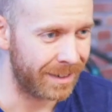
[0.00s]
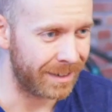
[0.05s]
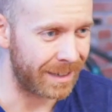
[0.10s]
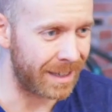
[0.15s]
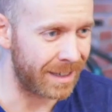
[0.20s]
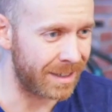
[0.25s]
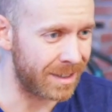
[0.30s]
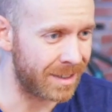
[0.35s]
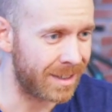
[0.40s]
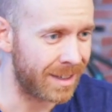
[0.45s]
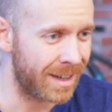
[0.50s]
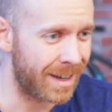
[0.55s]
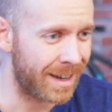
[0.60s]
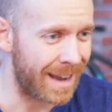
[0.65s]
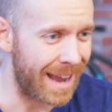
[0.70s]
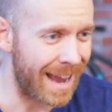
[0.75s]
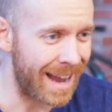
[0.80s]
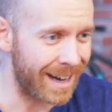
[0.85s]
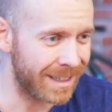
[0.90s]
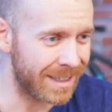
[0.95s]
That is
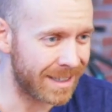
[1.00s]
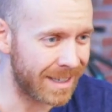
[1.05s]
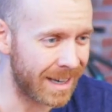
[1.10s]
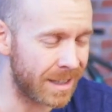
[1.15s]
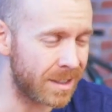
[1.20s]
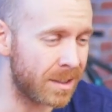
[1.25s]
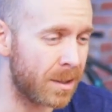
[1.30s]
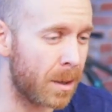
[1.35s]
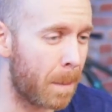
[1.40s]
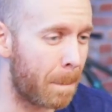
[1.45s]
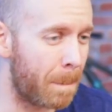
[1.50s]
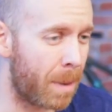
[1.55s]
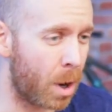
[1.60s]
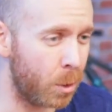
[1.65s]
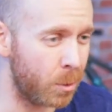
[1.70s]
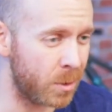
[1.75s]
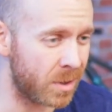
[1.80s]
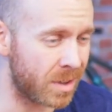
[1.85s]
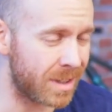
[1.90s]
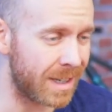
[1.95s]
excess
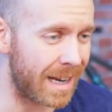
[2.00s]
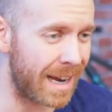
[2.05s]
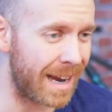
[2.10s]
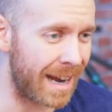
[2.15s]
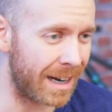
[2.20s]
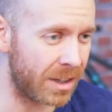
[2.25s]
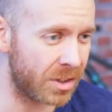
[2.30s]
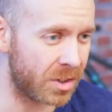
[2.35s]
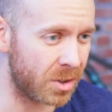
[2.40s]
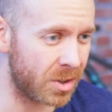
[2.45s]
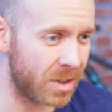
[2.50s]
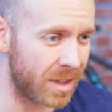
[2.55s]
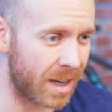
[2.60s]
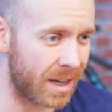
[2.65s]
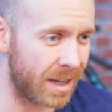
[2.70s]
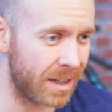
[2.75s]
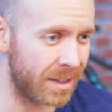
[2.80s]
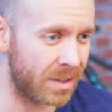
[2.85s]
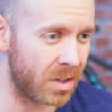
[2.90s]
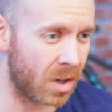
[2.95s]

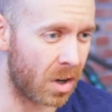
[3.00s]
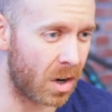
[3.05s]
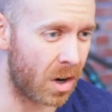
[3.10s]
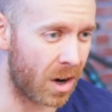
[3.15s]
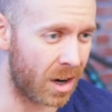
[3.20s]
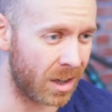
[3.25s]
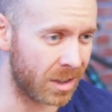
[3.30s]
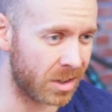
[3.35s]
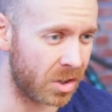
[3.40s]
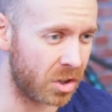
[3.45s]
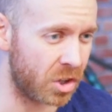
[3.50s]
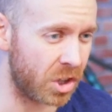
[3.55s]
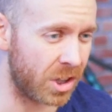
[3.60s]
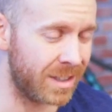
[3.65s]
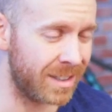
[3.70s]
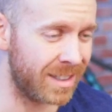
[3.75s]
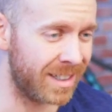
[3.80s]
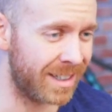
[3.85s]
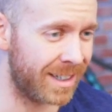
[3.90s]
post-exercise oxygen